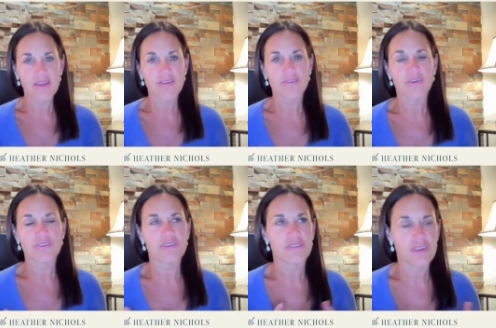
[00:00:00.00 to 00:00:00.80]
Start
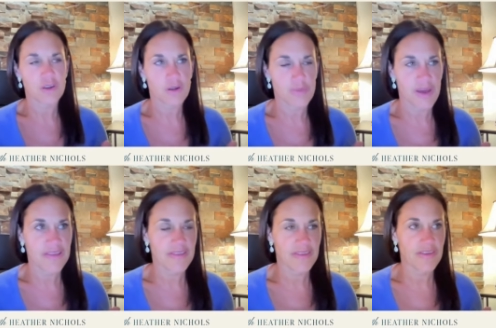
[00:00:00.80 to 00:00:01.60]
to see your
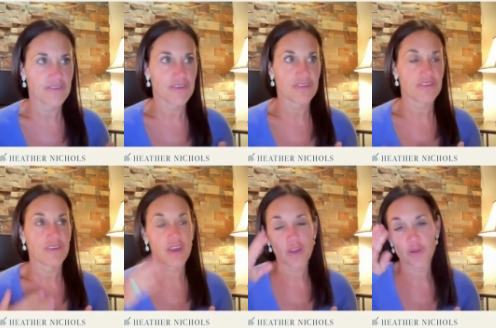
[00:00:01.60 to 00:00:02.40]
capacities, start to
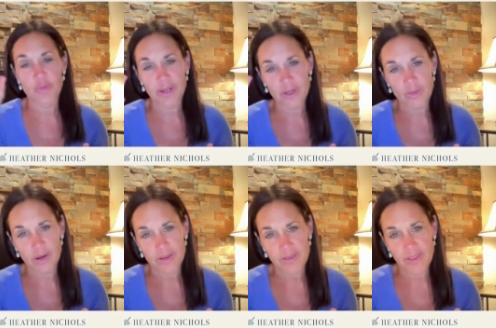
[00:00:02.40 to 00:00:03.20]
see how your brain
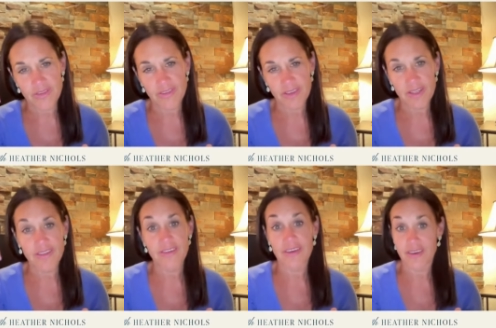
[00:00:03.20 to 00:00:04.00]
works and see it
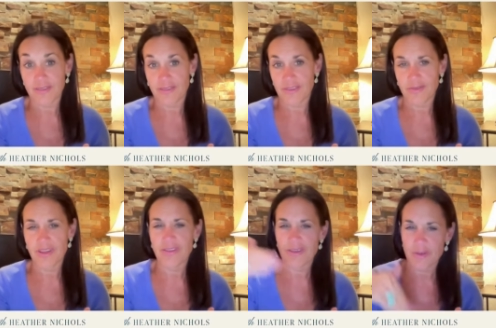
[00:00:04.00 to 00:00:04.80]
as a gift
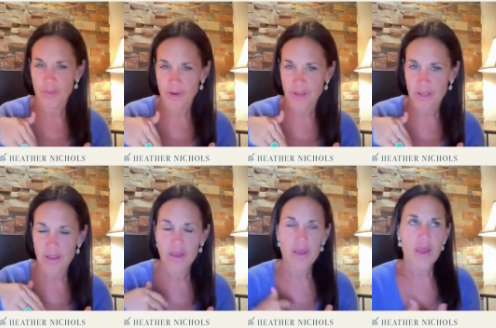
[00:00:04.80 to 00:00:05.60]
rather than a burden.
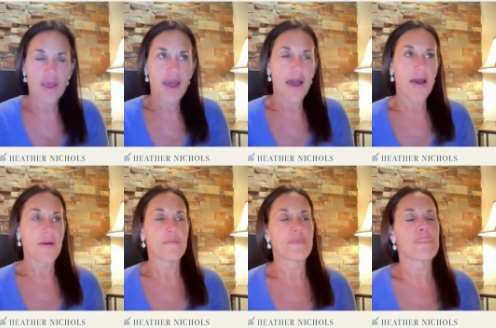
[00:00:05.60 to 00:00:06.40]

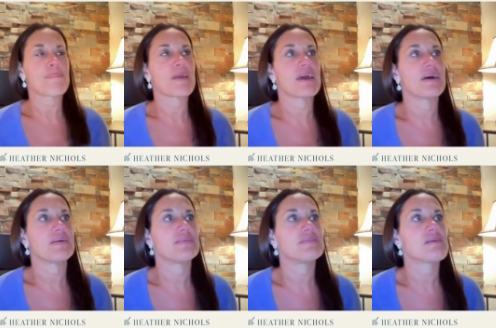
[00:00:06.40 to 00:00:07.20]
Um,
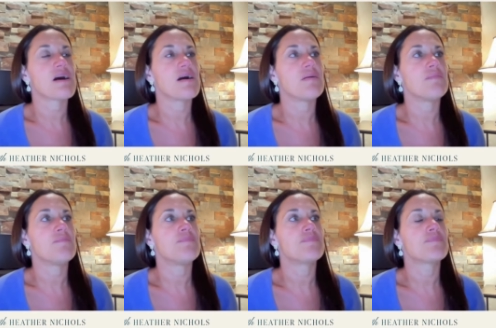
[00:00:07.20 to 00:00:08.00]
and,
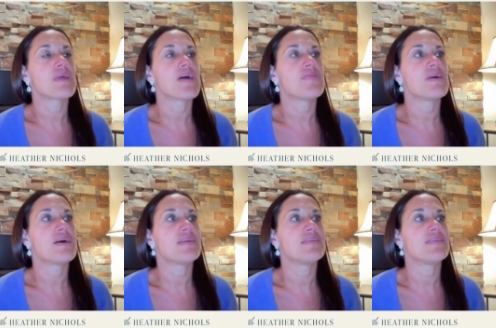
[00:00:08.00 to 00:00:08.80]
um, And
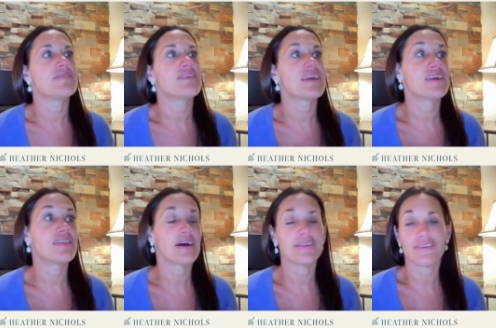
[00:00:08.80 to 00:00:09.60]
then taking
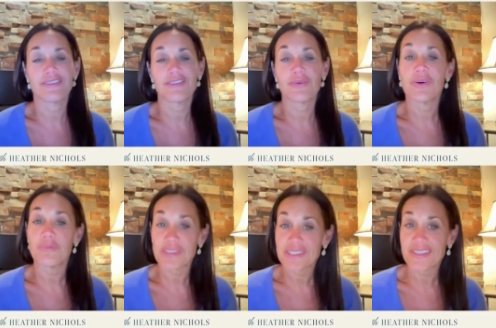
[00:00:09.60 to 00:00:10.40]
that into a
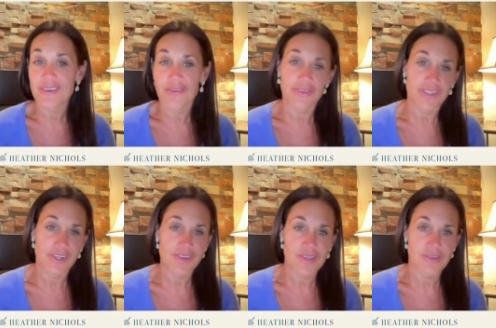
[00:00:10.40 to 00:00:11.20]
business
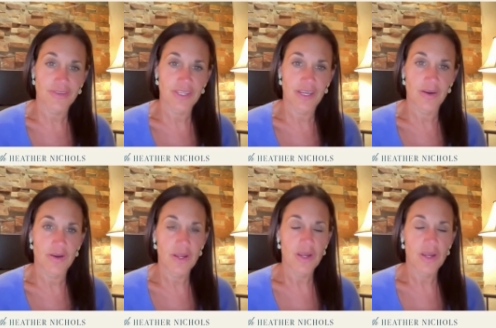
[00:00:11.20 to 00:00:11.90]
conversation, you know,